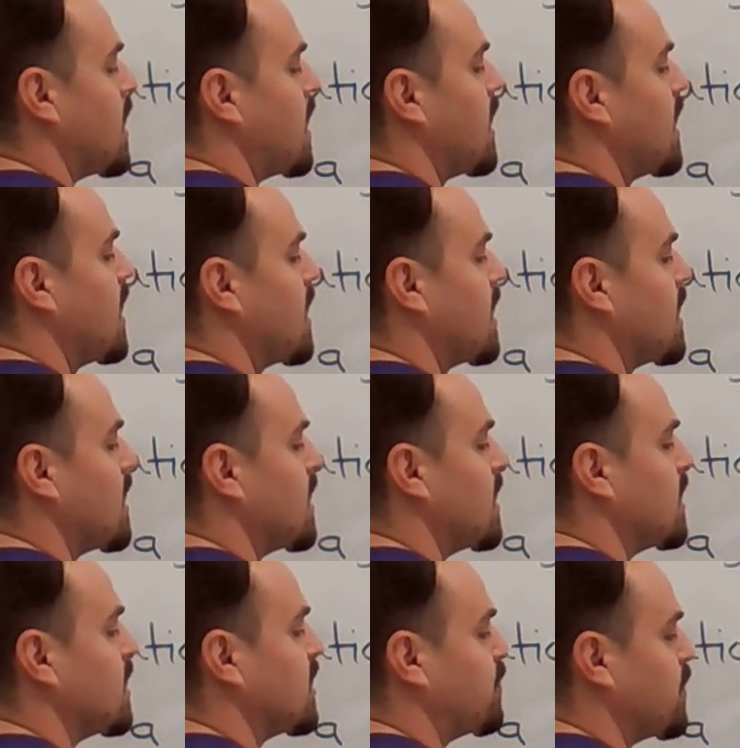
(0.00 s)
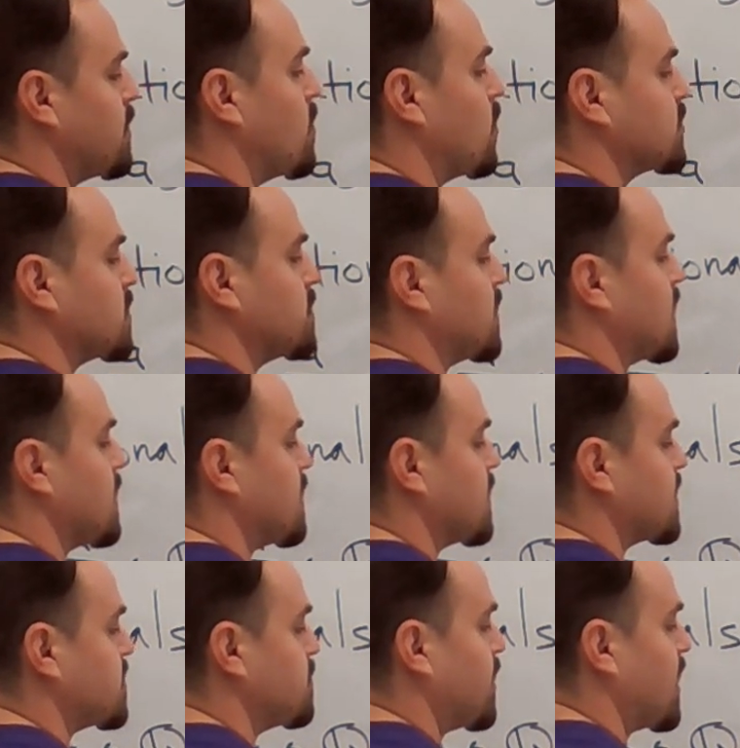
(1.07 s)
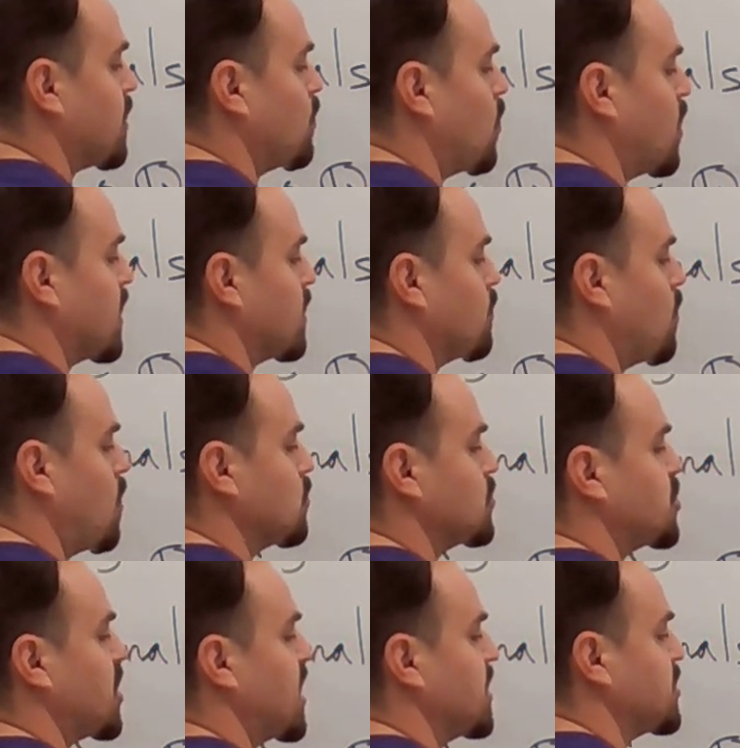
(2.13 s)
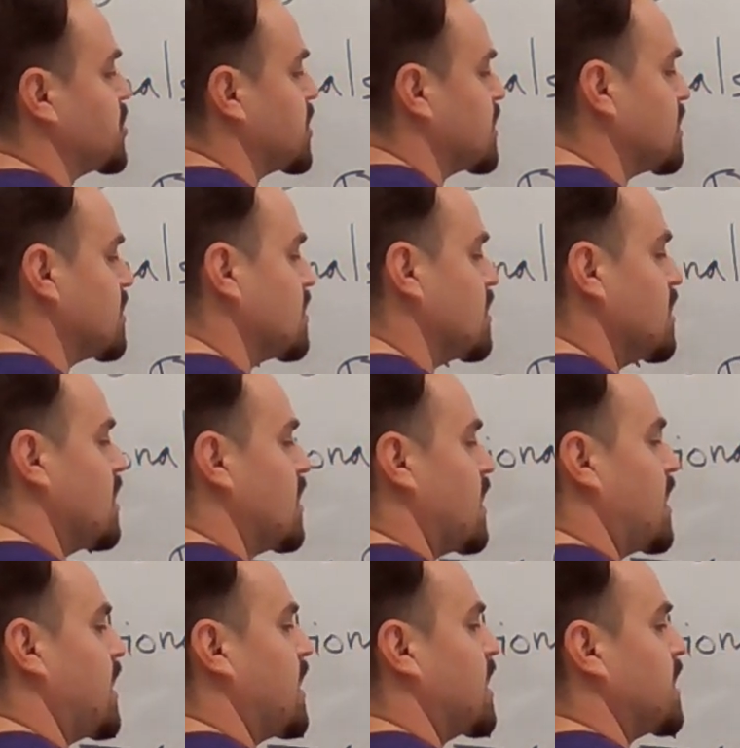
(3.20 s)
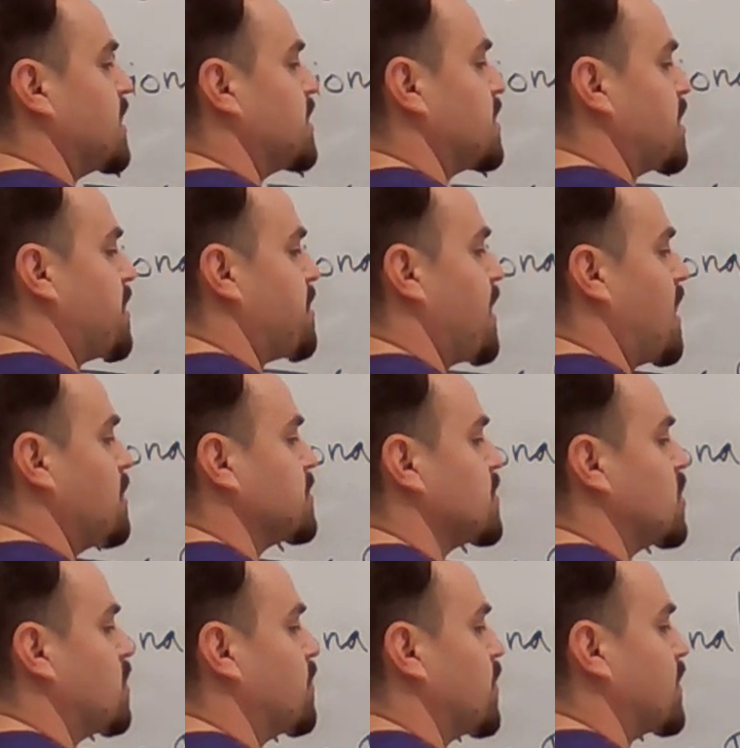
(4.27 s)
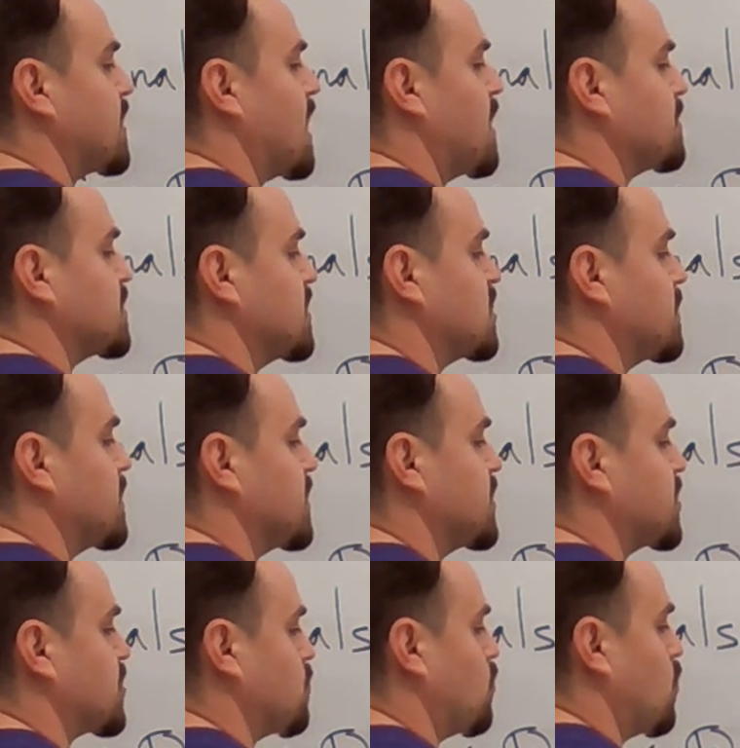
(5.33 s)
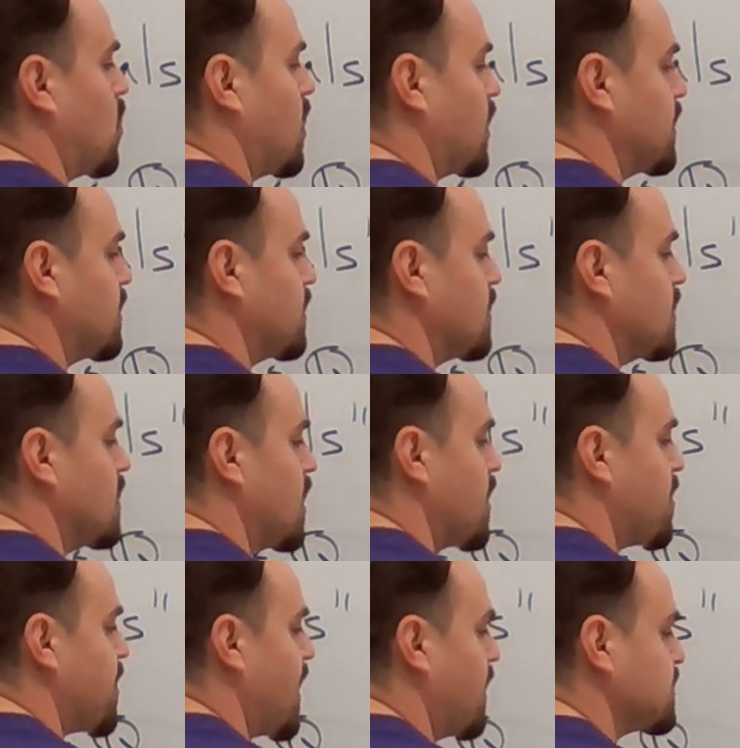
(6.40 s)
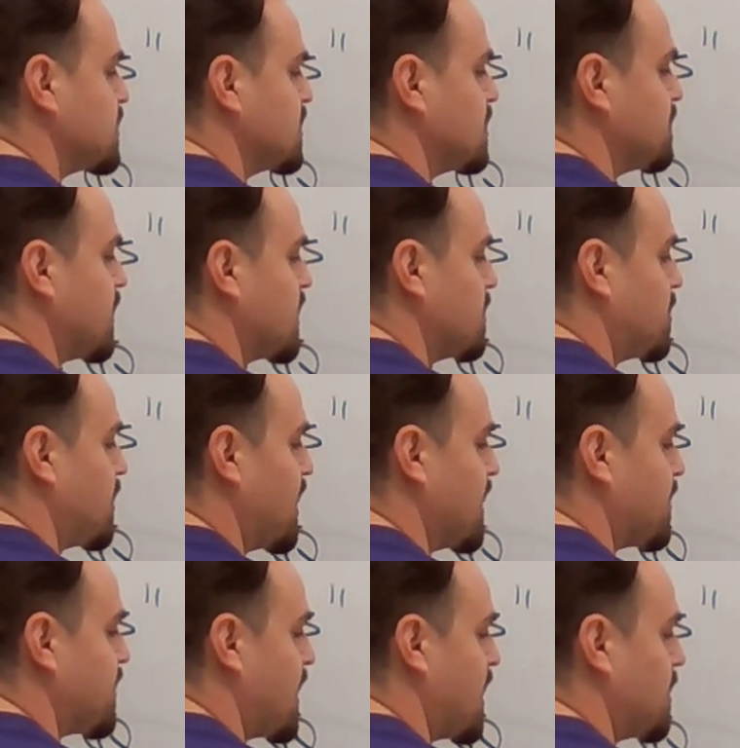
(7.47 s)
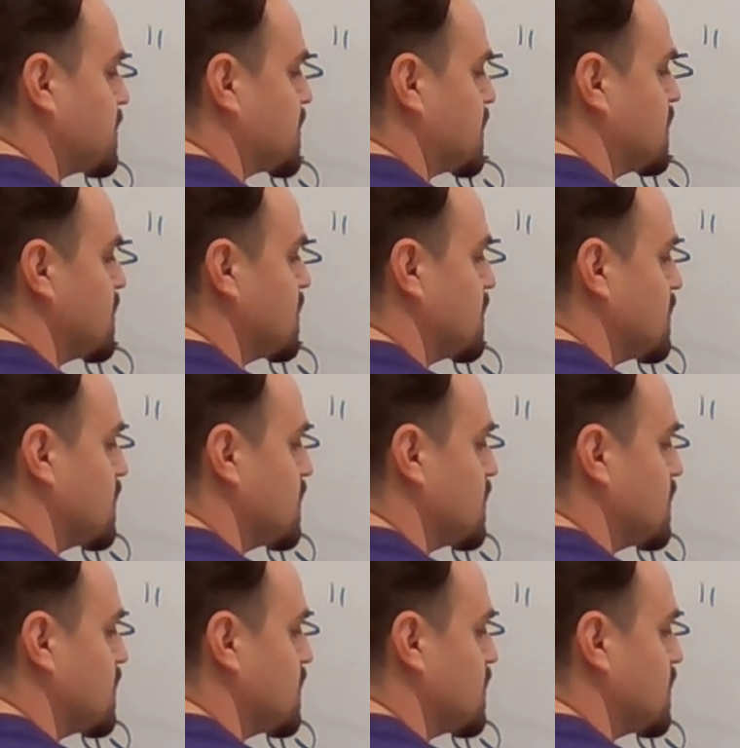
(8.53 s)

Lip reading: And if we multiply this by 1, it won't change it. And 1,000 over 1,000 is really just 1. 1,000 divided by 1,000